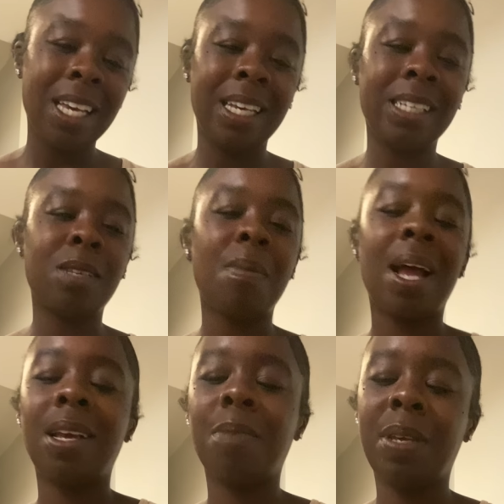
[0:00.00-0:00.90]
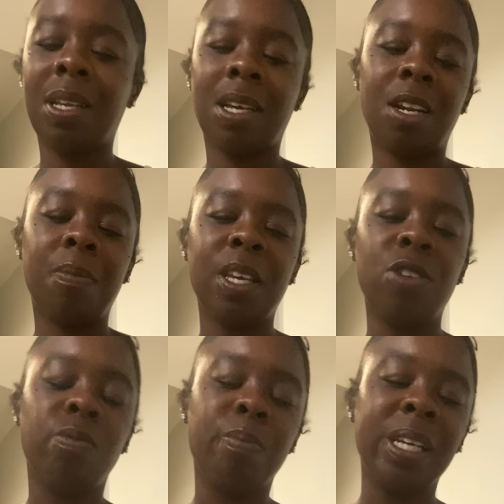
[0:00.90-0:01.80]
Yeah, somebody could be could have
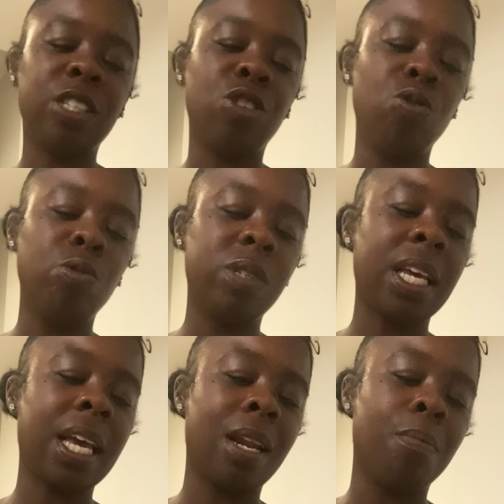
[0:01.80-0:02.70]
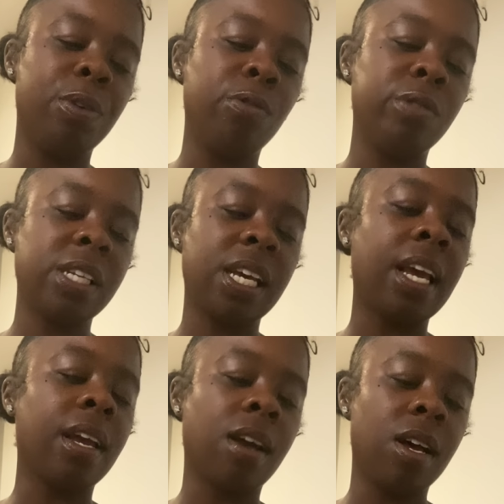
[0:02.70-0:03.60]
been misusing and
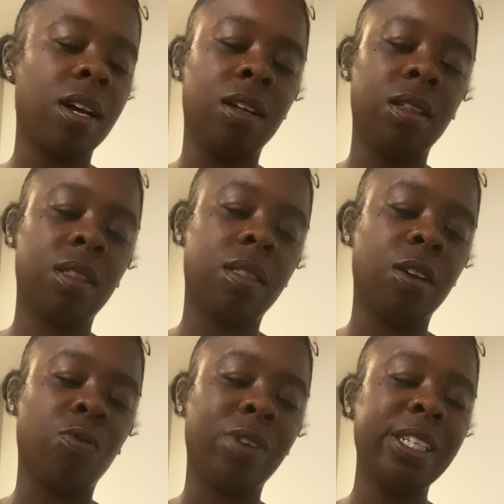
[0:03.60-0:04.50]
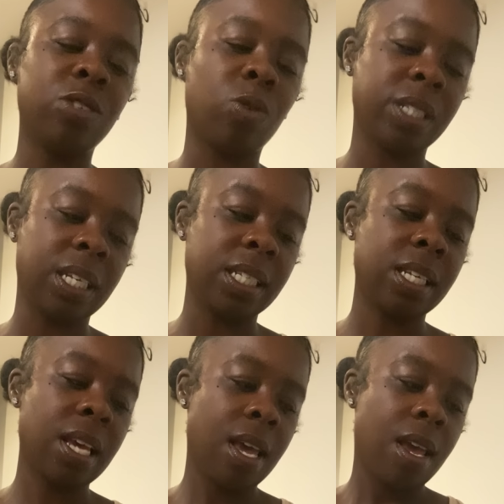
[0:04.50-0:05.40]
abusing uh, their resources.
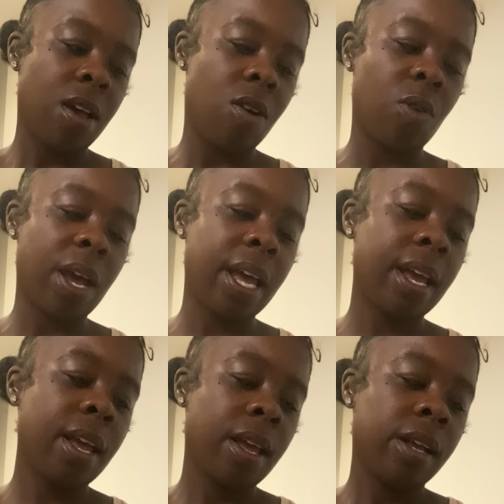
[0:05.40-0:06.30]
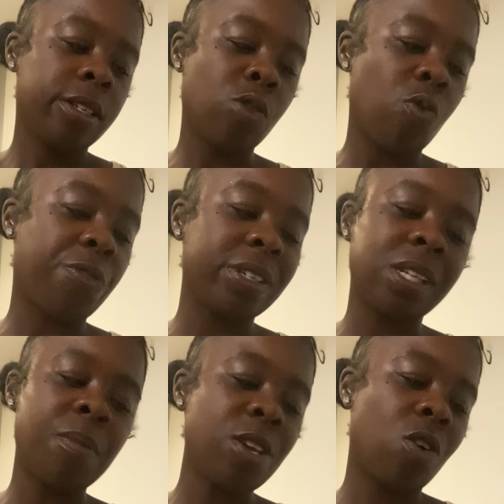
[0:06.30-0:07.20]
Okay, so for
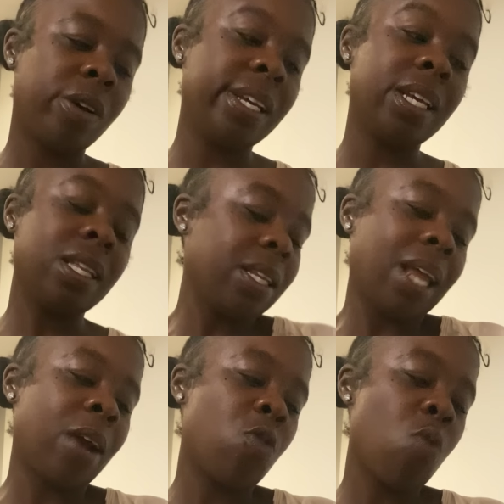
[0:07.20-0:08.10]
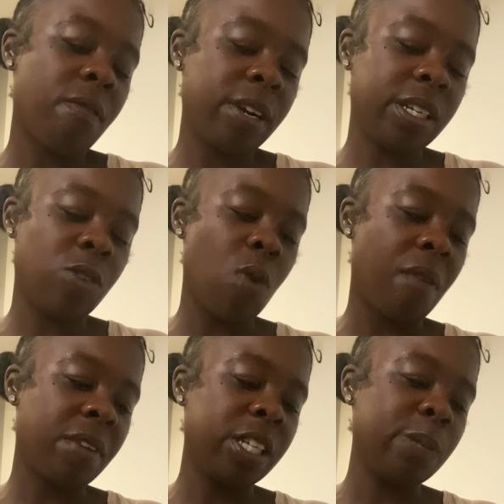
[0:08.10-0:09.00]
some of y'all, like whoever
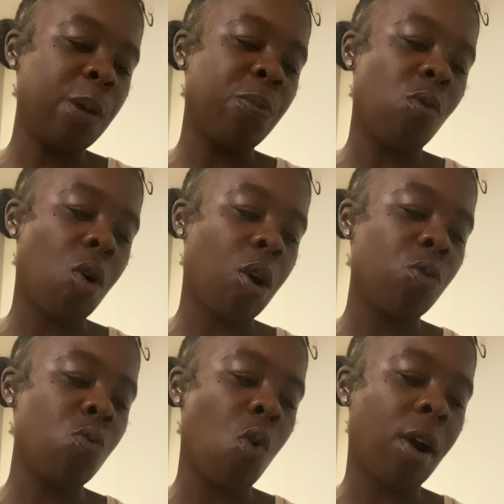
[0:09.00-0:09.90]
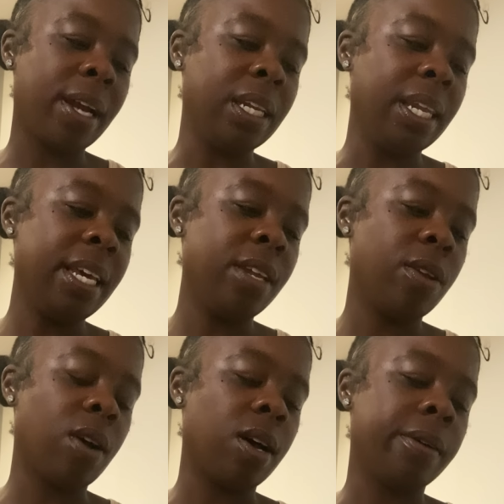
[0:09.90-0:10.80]
whoever these people are who are elite,
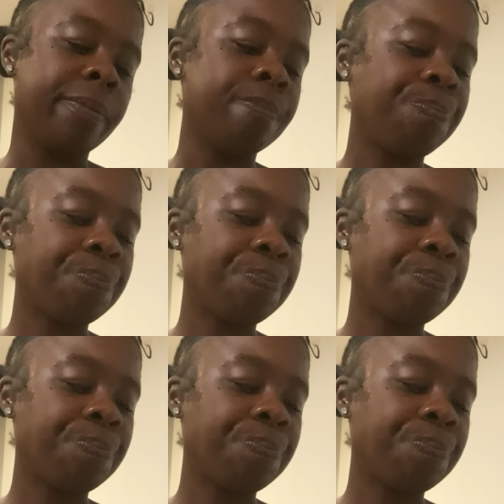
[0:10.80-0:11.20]
um,